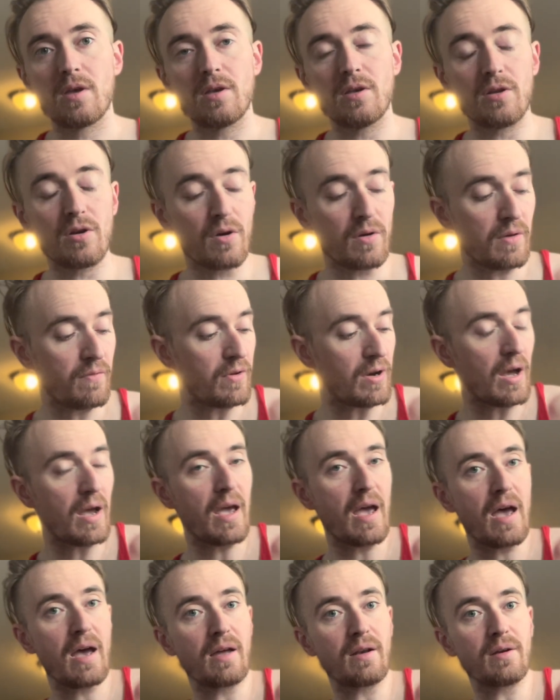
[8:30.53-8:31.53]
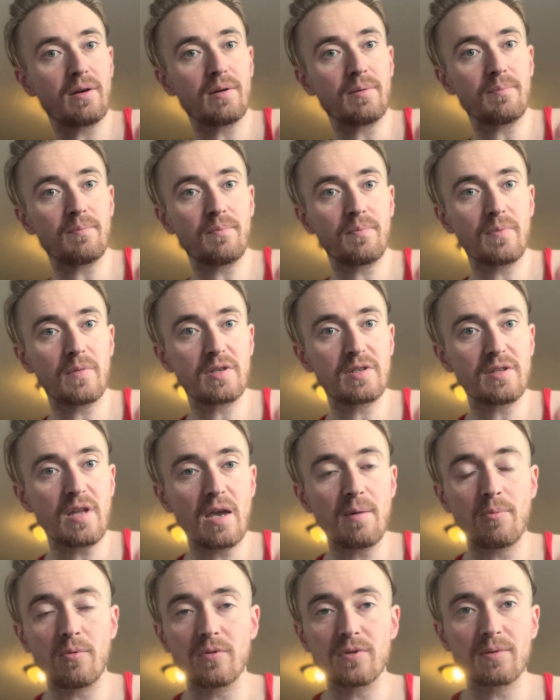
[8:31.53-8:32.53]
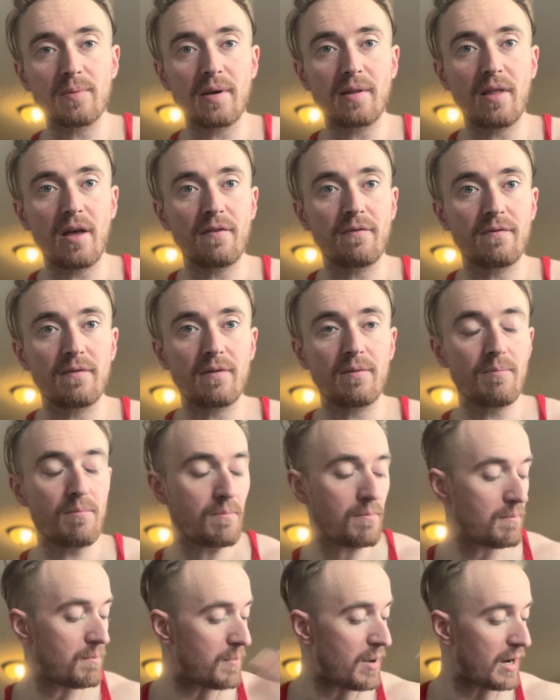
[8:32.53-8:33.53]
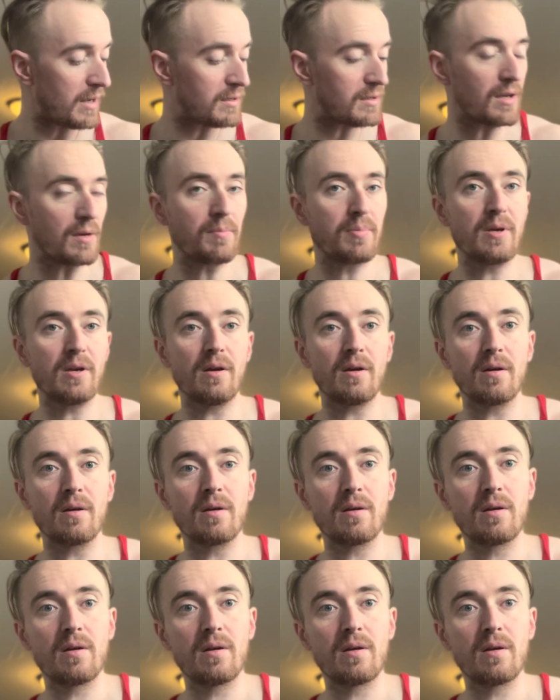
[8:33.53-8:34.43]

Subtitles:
Even I had staples in my left bicep here.